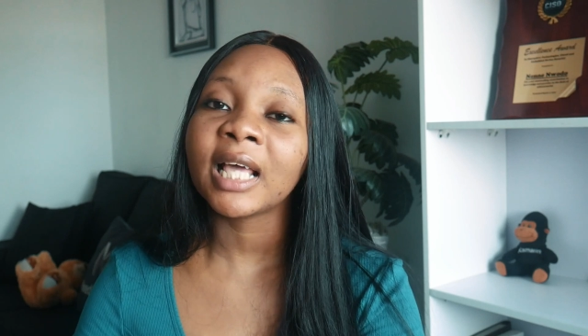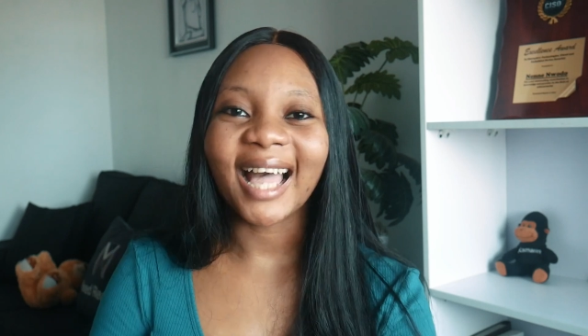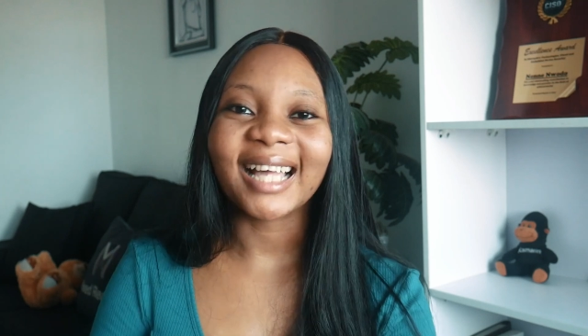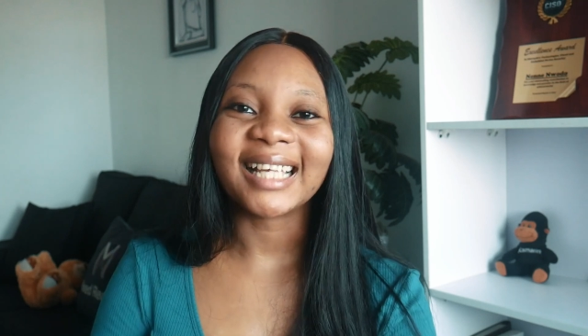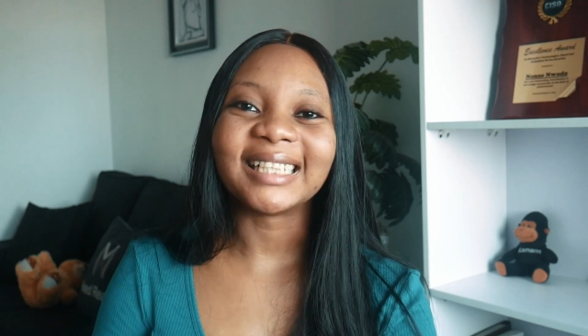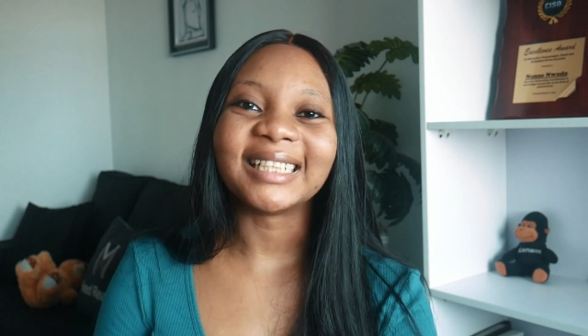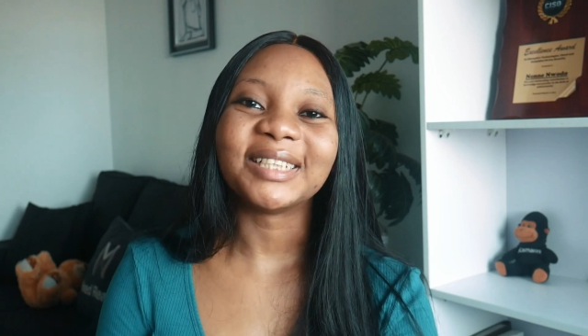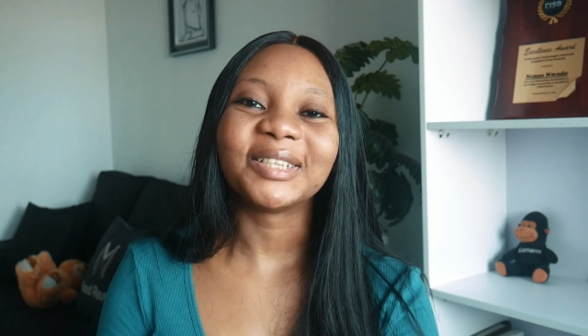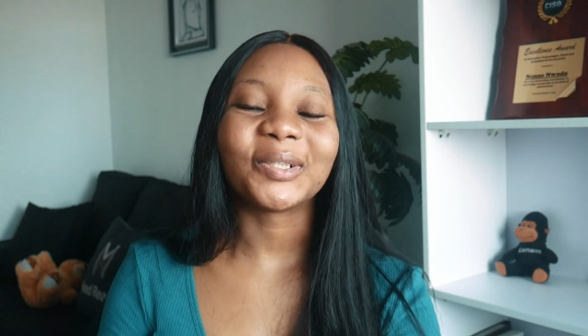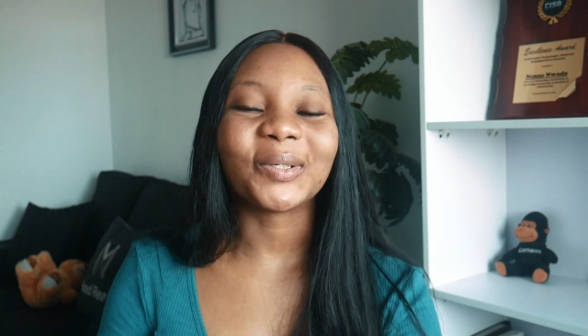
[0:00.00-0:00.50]

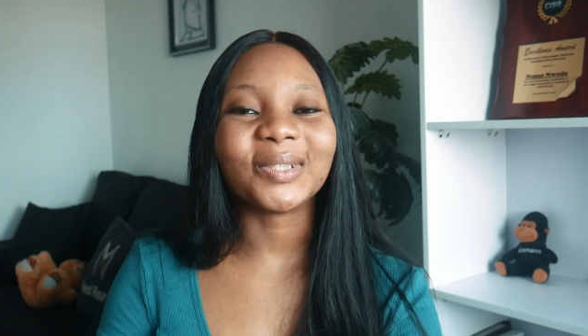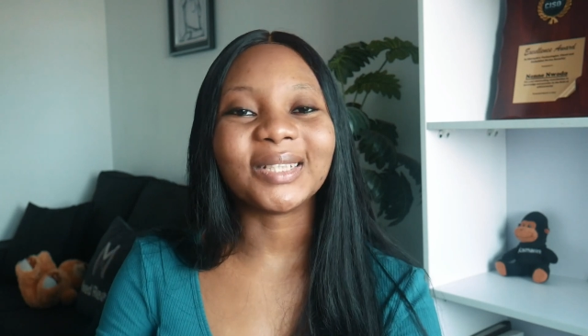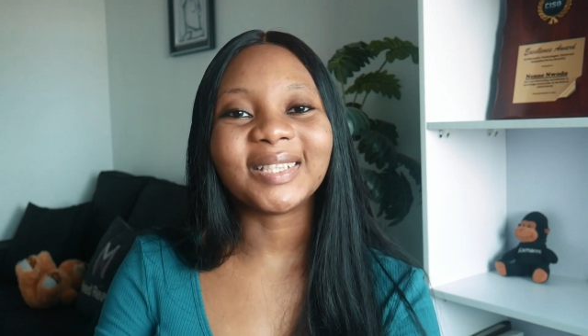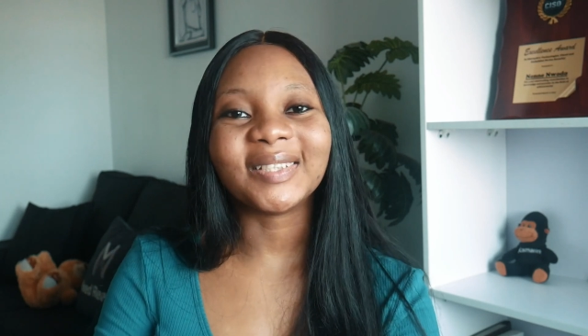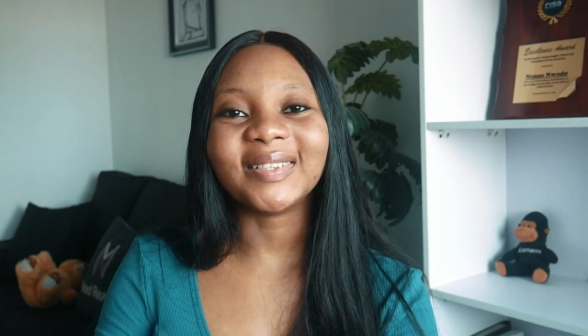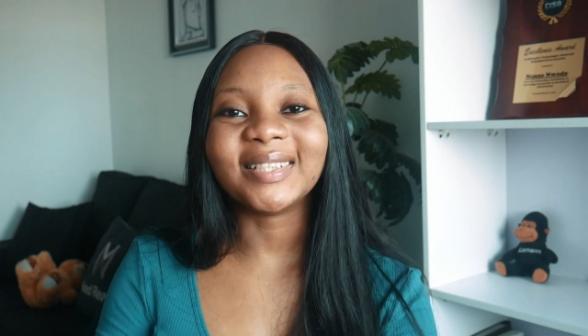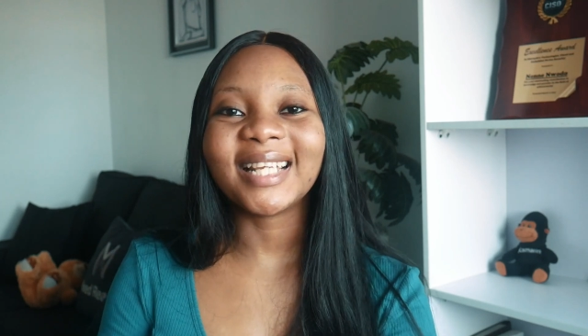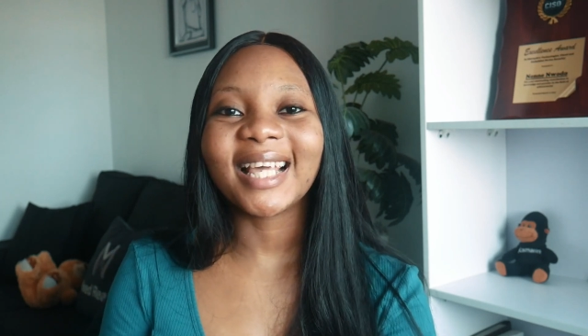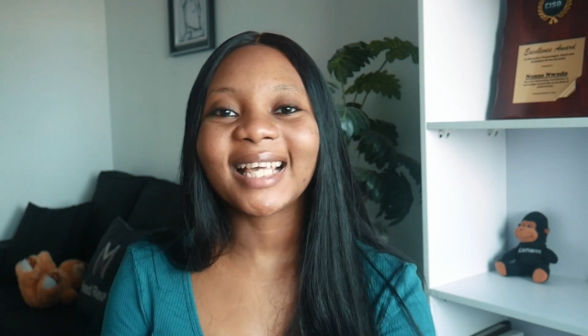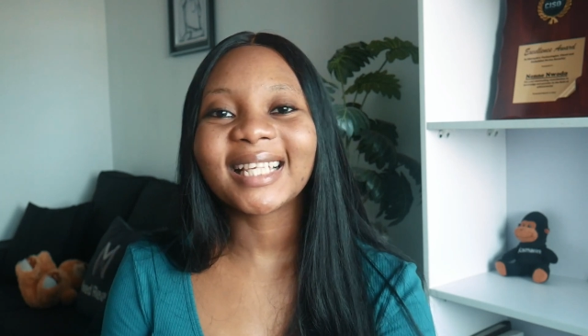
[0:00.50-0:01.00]
And
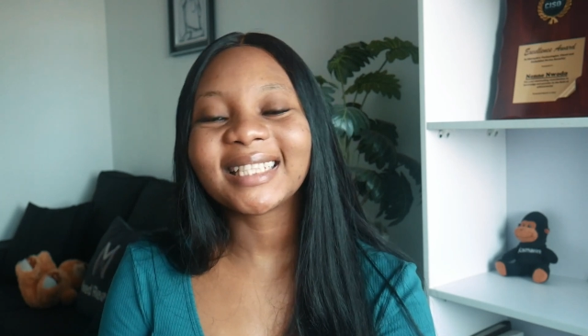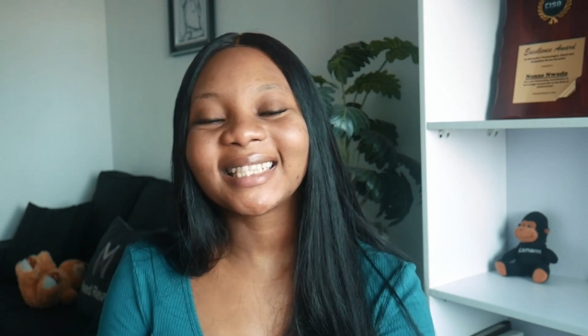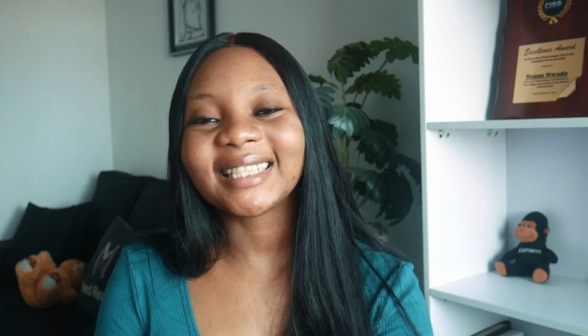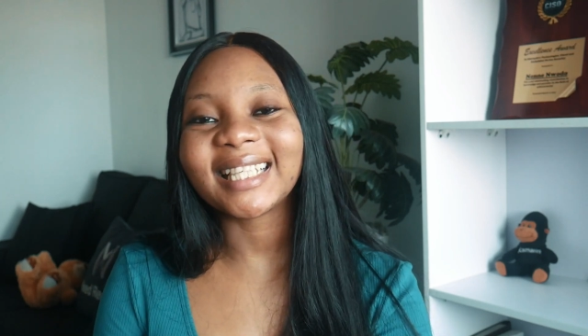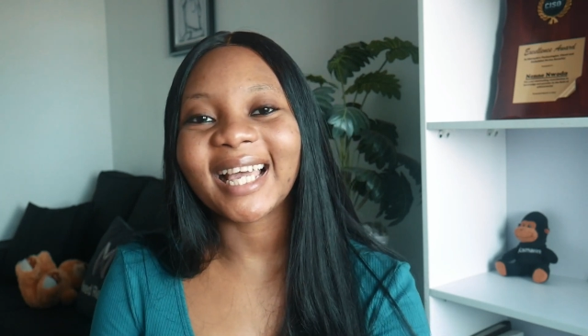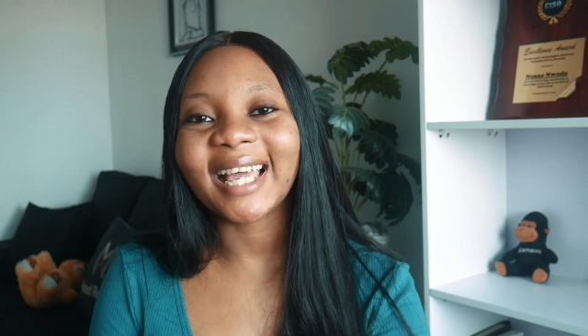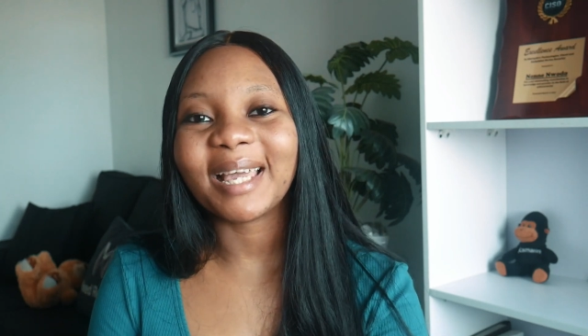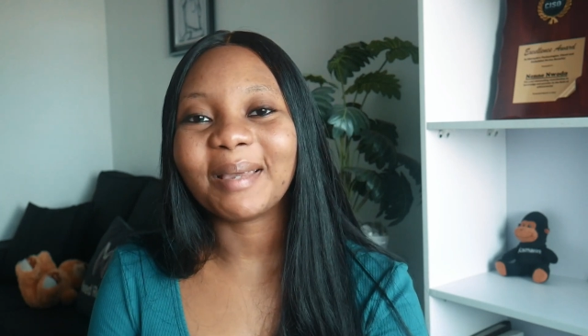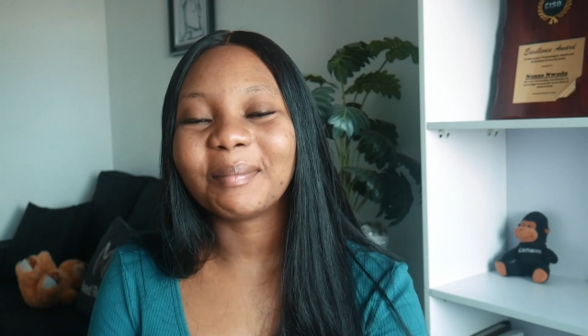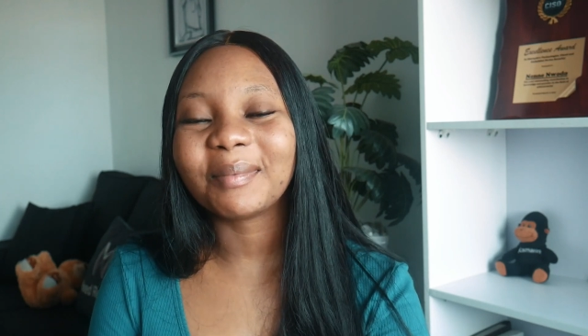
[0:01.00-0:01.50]
until next
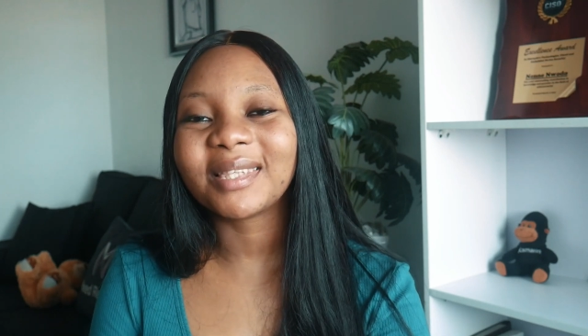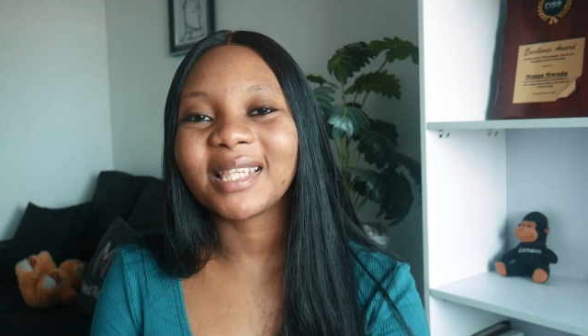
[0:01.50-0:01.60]
time,